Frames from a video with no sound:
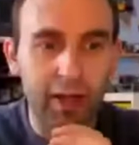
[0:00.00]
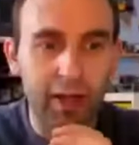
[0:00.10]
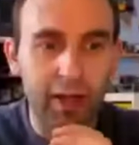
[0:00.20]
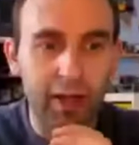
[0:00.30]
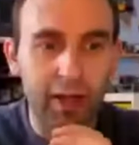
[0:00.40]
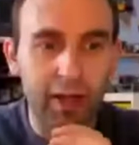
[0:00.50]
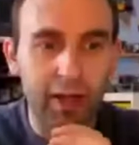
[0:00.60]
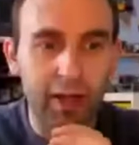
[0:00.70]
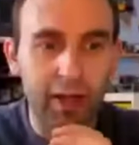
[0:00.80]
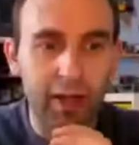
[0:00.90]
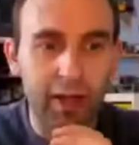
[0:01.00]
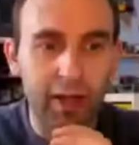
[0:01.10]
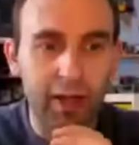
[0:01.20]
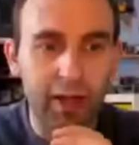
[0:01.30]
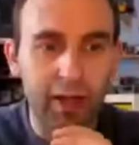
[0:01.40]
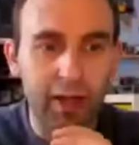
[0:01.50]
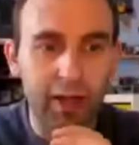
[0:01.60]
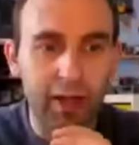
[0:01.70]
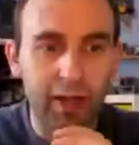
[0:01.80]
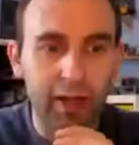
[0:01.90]
I've had a look through my eBay
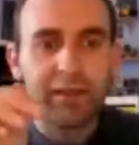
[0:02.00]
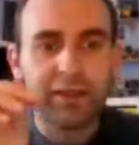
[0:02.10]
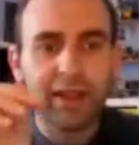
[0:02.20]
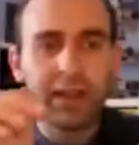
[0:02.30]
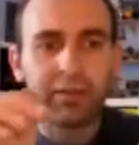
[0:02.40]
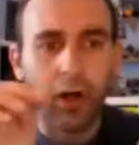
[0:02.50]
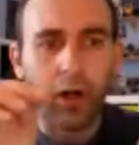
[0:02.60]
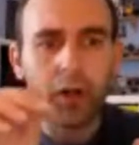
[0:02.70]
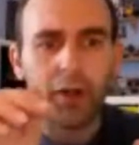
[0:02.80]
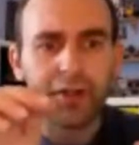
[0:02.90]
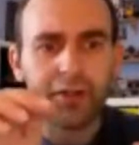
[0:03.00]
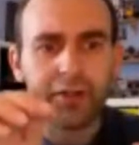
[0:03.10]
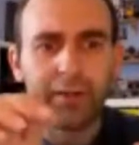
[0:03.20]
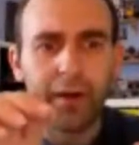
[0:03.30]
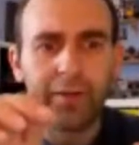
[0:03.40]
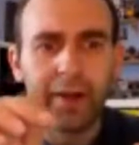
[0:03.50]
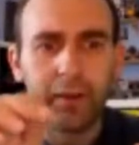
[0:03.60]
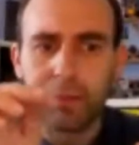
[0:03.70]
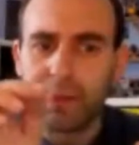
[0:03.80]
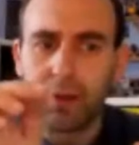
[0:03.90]
shop and I can see I've got a lot of stuff on
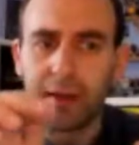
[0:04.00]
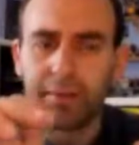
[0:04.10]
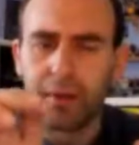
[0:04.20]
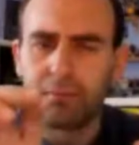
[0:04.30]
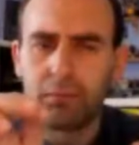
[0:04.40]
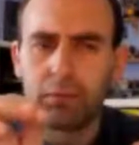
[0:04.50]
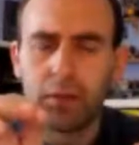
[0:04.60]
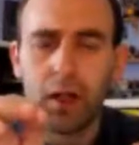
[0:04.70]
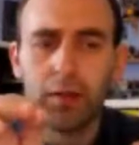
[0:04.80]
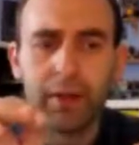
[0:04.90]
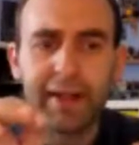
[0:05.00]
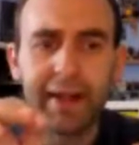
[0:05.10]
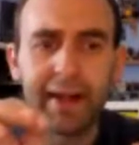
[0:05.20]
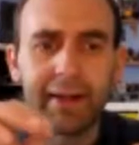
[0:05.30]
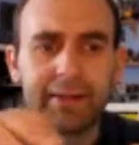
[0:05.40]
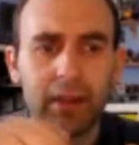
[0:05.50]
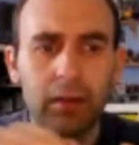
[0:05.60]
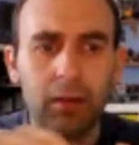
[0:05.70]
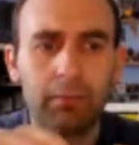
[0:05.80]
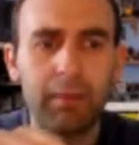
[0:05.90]
there that's been on there for over a year.
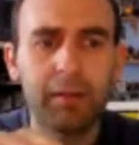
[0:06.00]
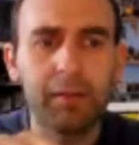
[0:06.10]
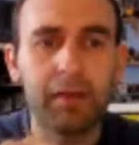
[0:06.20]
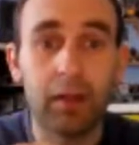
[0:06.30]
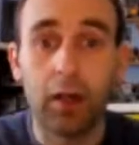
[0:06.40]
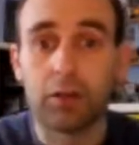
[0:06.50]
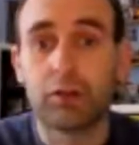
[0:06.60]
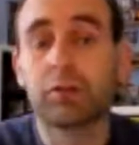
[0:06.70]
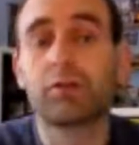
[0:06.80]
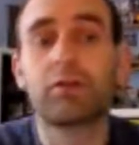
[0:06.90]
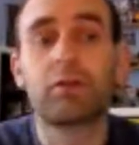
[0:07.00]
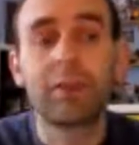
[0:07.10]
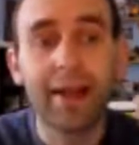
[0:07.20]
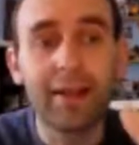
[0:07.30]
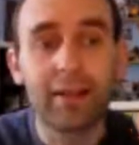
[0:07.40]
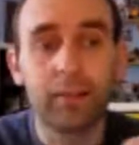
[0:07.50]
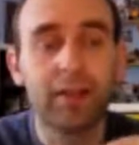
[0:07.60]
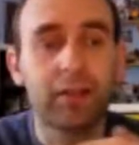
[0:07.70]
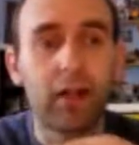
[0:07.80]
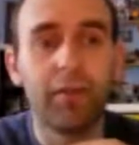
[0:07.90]
So I'm maybe starting taking some of
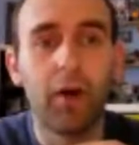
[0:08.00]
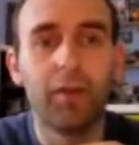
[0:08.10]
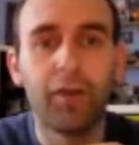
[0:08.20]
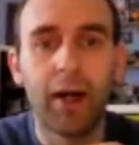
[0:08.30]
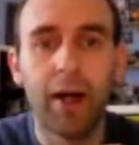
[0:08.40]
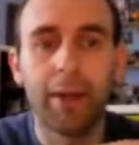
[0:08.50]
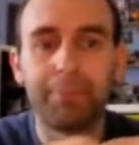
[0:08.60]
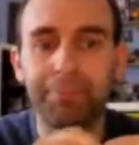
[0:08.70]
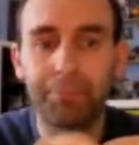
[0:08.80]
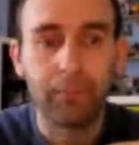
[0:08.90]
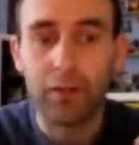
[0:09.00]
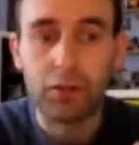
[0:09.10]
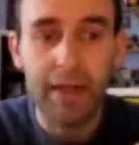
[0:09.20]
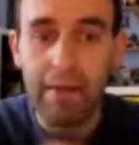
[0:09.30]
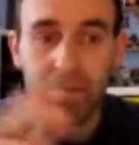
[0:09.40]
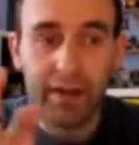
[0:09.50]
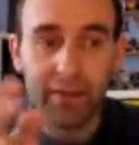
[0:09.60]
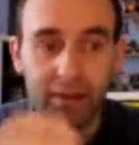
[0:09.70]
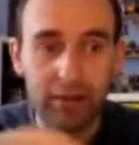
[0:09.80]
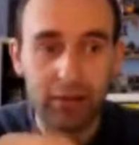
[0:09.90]
this stuff off, um, just getting rid of
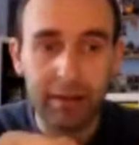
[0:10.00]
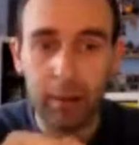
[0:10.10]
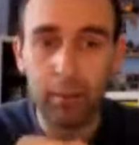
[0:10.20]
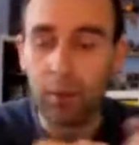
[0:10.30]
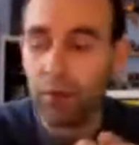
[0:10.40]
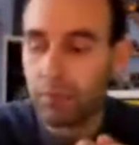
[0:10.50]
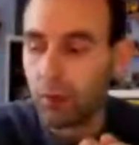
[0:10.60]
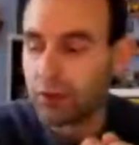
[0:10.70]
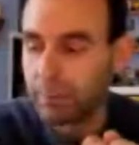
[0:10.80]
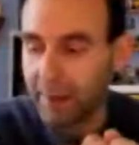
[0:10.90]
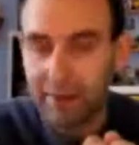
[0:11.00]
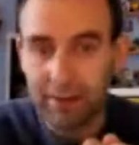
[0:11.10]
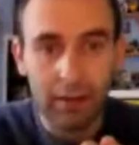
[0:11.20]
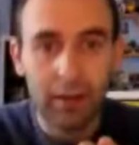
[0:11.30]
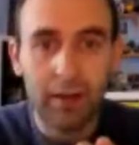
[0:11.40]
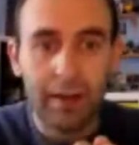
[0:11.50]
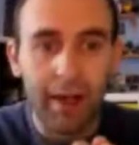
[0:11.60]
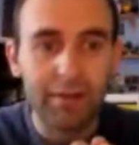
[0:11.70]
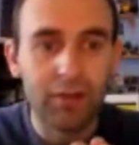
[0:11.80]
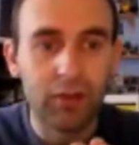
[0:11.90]
it to make more, more, more space
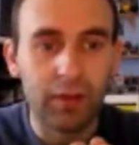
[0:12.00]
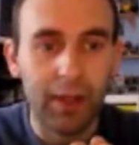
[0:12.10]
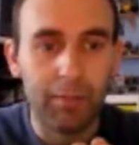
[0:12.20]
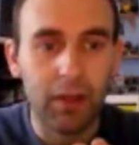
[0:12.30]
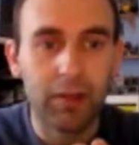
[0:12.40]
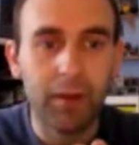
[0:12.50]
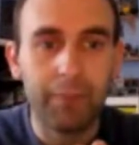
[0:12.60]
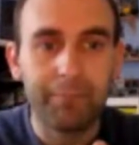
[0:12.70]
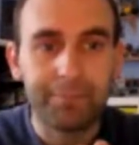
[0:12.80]
and sort of coming over.